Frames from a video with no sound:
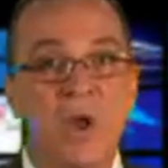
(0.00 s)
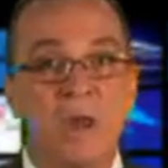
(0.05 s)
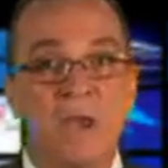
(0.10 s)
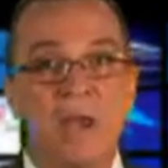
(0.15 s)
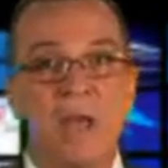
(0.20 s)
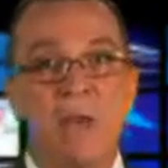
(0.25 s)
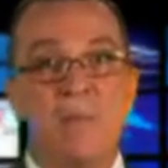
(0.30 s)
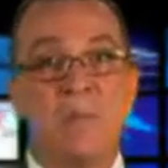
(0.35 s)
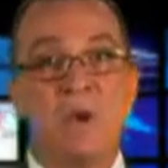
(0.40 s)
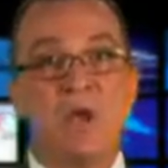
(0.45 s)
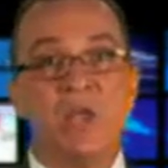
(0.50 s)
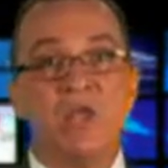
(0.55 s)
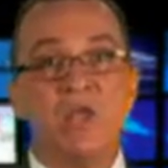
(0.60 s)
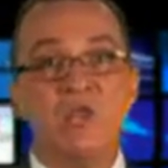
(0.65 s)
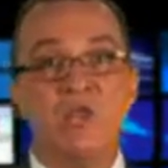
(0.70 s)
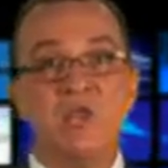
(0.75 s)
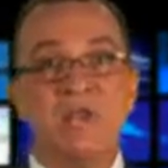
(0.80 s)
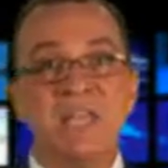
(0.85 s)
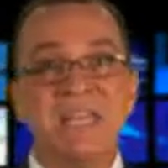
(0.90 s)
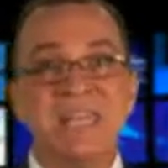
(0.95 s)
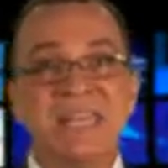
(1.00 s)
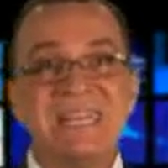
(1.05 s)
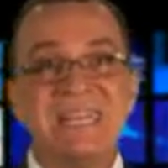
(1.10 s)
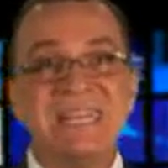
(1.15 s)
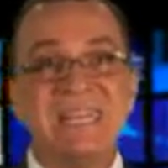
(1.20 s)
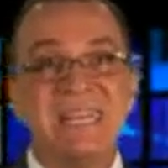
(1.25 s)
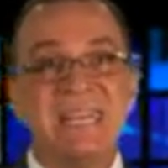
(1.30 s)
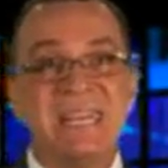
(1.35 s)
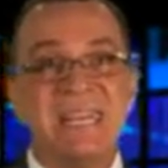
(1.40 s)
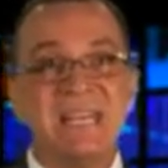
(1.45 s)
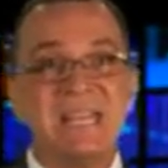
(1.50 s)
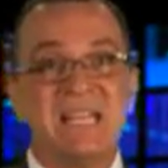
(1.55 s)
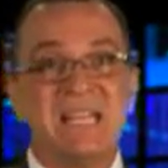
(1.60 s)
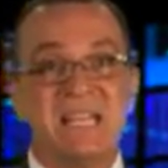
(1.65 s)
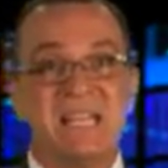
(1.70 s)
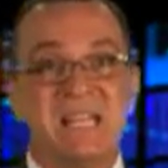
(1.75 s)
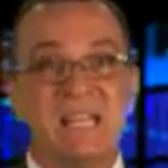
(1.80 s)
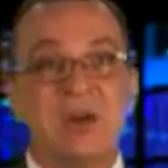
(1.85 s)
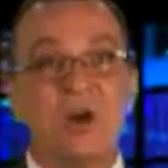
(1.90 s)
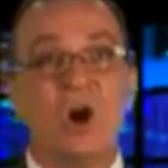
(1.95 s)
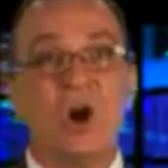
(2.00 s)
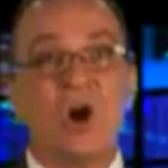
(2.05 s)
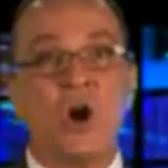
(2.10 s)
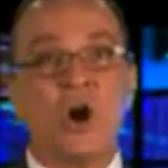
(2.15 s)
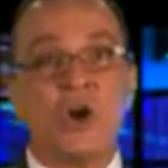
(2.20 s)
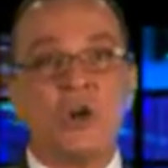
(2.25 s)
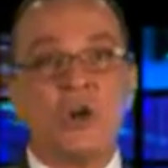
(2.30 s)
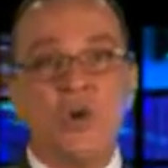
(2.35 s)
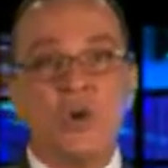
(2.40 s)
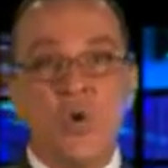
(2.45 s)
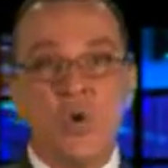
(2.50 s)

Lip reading: but you need to get there on your